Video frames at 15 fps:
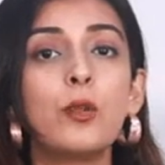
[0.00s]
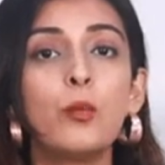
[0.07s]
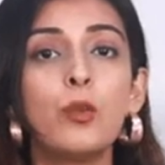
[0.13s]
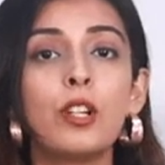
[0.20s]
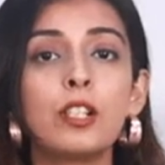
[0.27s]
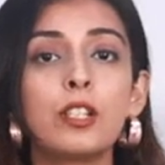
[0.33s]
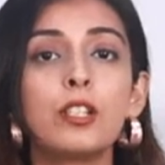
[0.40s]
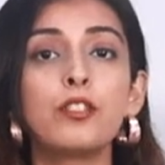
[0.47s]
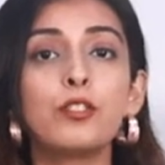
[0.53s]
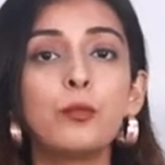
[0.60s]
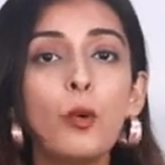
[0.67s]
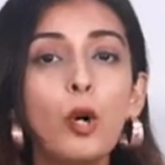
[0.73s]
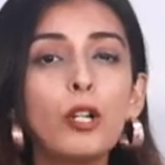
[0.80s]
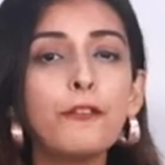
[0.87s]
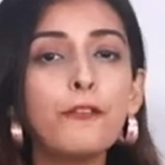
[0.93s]
he worked in a
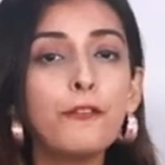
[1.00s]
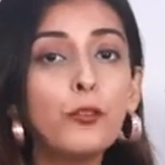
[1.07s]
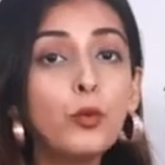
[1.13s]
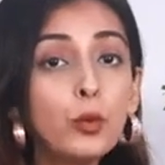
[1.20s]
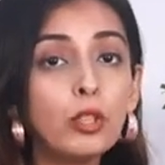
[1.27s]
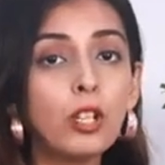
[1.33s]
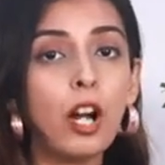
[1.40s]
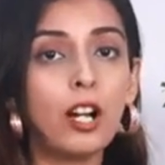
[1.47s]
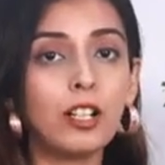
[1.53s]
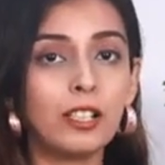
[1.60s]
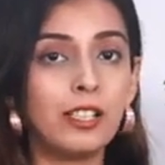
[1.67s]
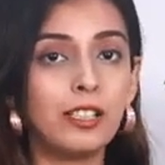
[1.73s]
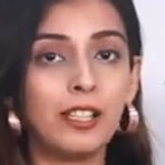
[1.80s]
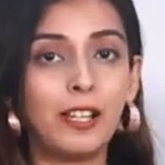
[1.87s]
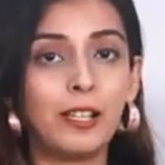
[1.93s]
small food cart
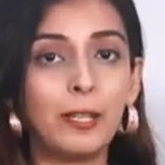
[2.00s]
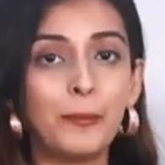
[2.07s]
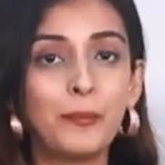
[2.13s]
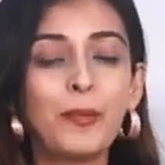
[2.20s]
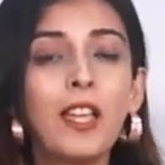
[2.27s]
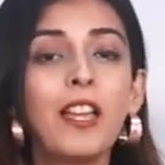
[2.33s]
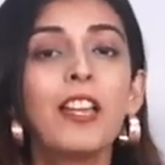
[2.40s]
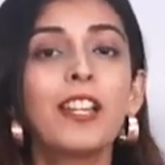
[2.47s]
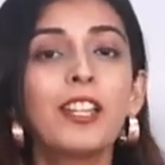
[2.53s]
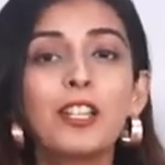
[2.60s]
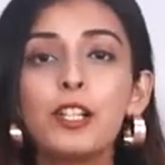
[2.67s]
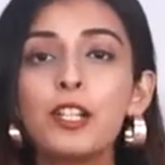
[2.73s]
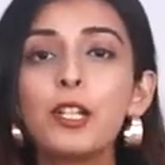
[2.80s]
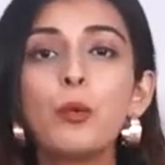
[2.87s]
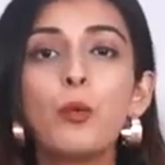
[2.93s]
in Delhi.
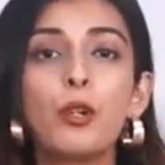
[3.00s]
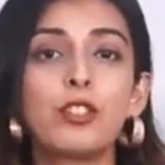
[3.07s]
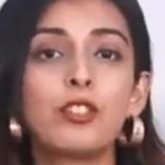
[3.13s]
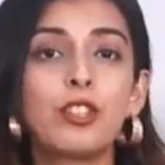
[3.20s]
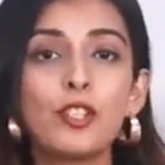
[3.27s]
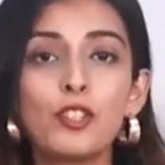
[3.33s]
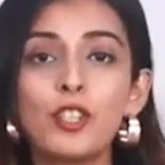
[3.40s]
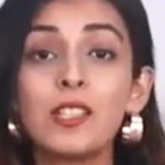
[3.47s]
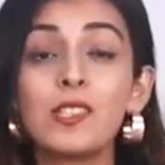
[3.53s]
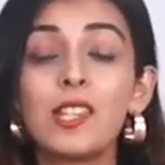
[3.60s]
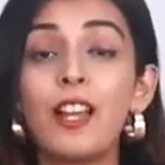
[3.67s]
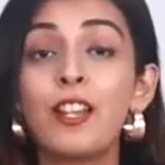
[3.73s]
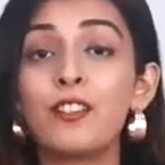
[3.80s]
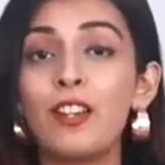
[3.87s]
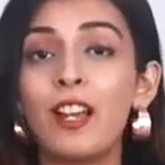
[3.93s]
Here he washed dishes
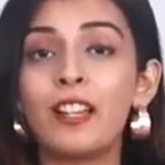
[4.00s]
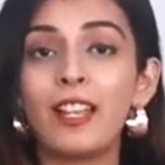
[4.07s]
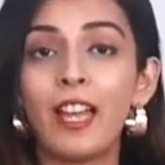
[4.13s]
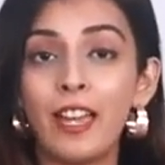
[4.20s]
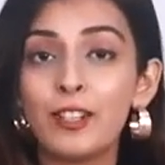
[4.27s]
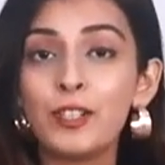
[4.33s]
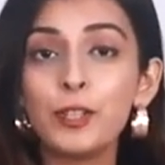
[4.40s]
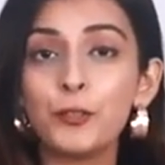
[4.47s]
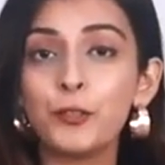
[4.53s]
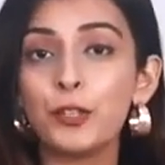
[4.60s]
and ran errands